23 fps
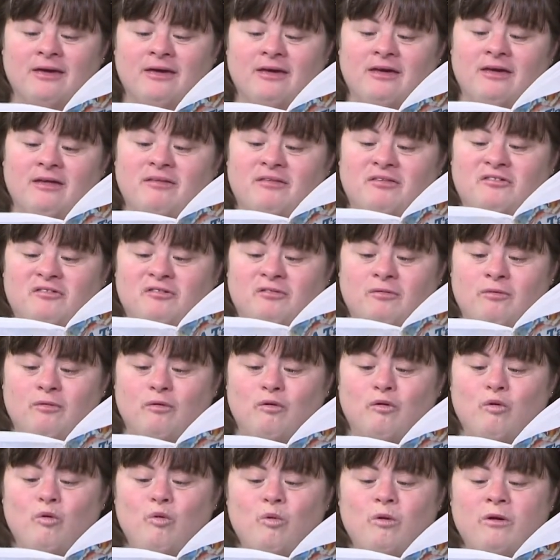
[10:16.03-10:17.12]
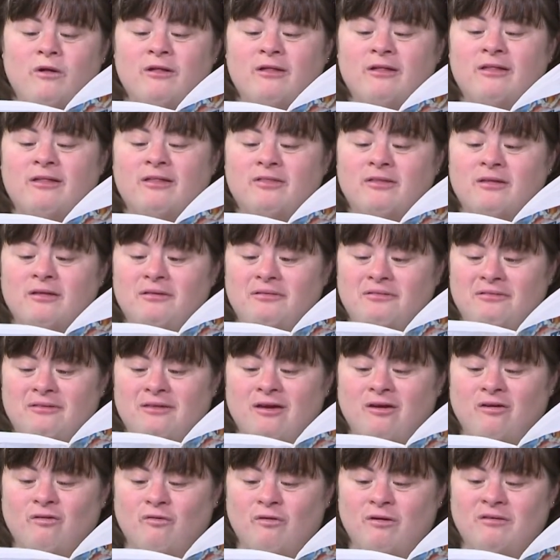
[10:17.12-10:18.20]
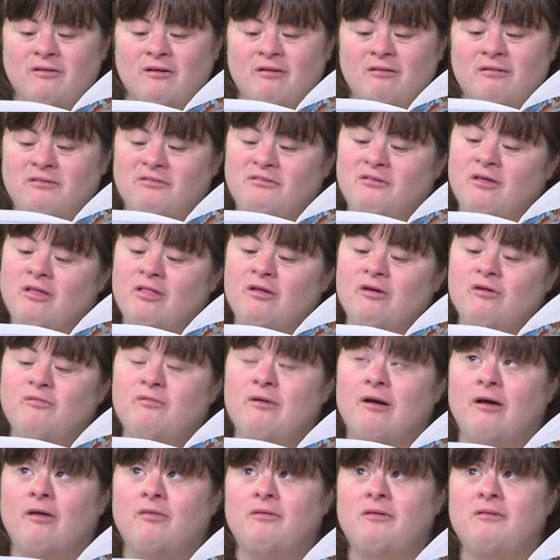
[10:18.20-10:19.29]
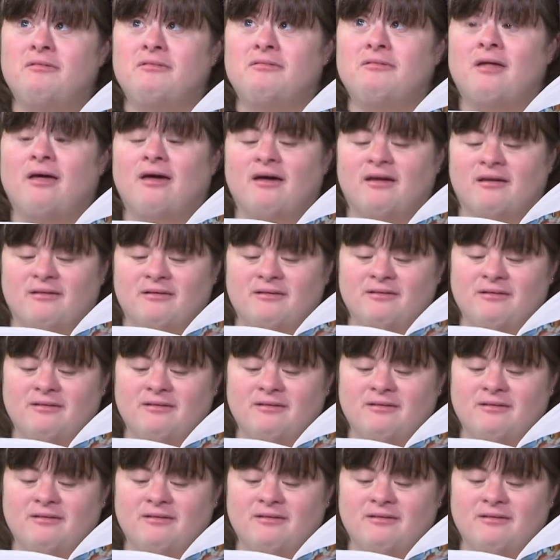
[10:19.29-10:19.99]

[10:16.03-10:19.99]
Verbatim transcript: It's true, the secrets are still around the sun.